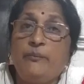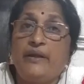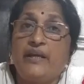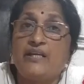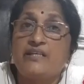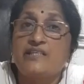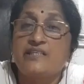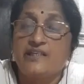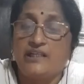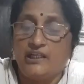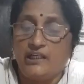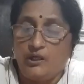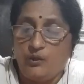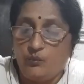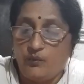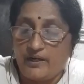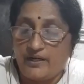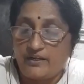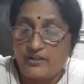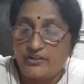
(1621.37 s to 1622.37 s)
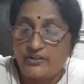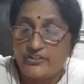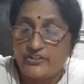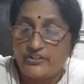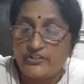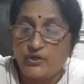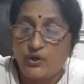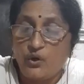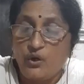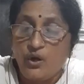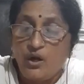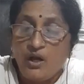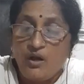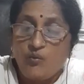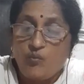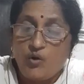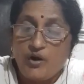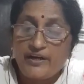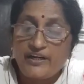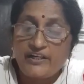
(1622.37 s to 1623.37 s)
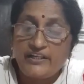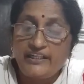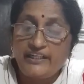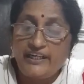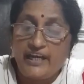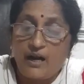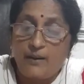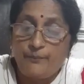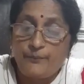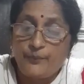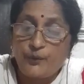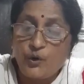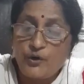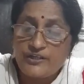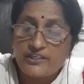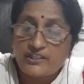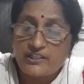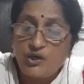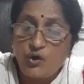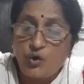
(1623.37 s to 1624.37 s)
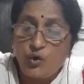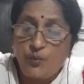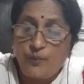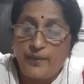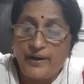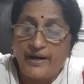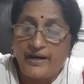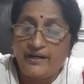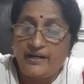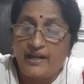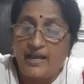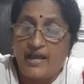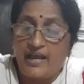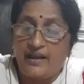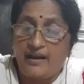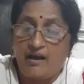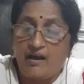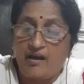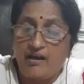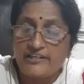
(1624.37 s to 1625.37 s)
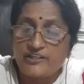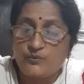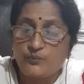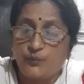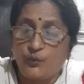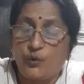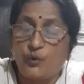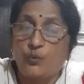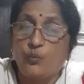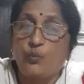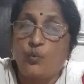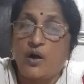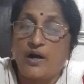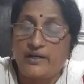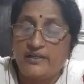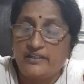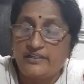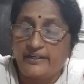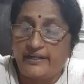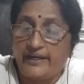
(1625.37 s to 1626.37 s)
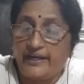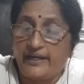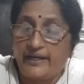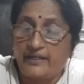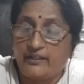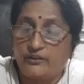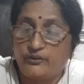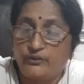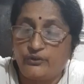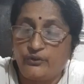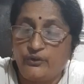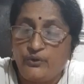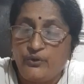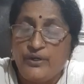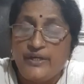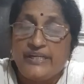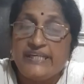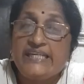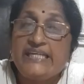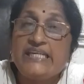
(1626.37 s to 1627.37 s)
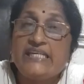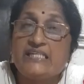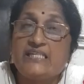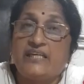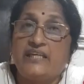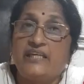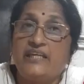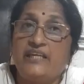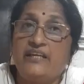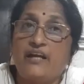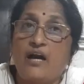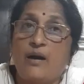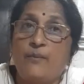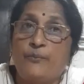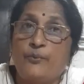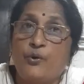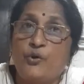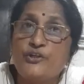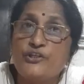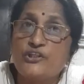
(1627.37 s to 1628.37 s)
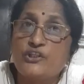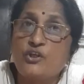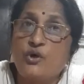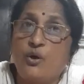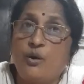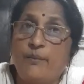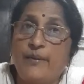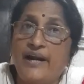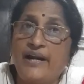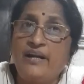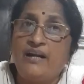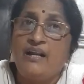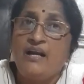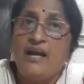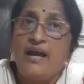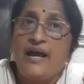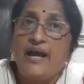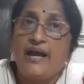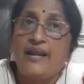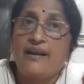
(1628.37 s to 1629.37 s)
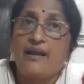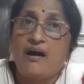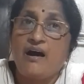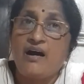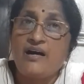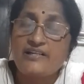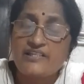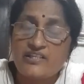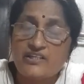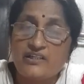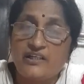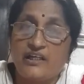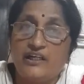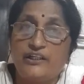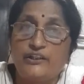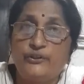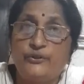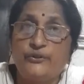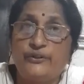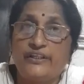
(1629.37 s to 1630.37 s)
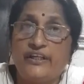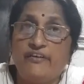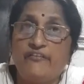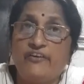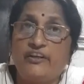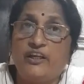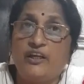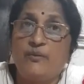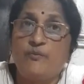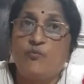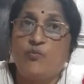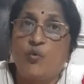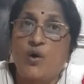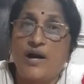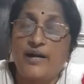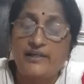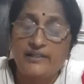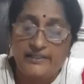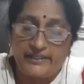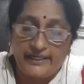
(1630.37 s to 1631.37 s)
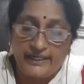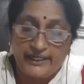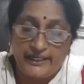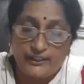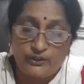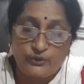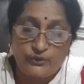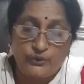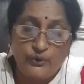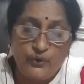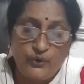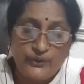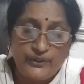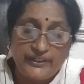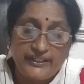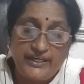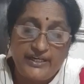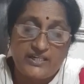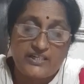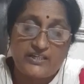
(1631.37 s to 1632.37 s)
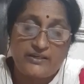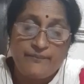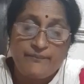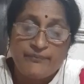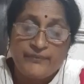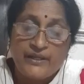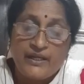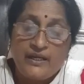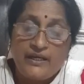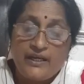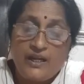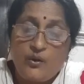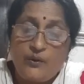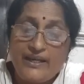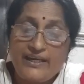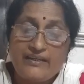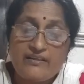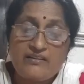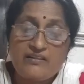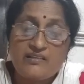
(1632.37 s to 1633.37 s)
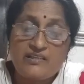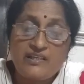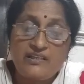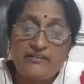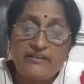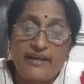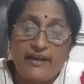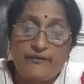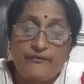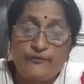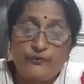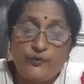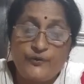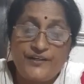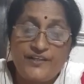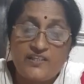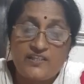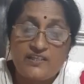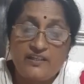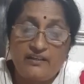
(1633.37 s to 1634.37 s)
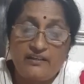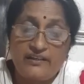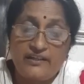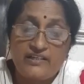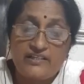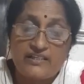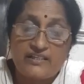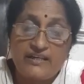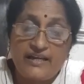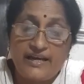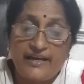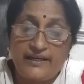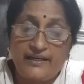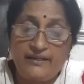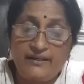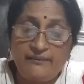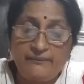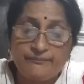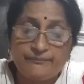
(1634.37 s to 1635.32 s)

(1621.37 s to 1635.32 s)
a single one. So, what did he approach the woman and ask for one cake to eat? He approached the woman and asked her to give him one cake to eat. Now, let us see the FOS in this line.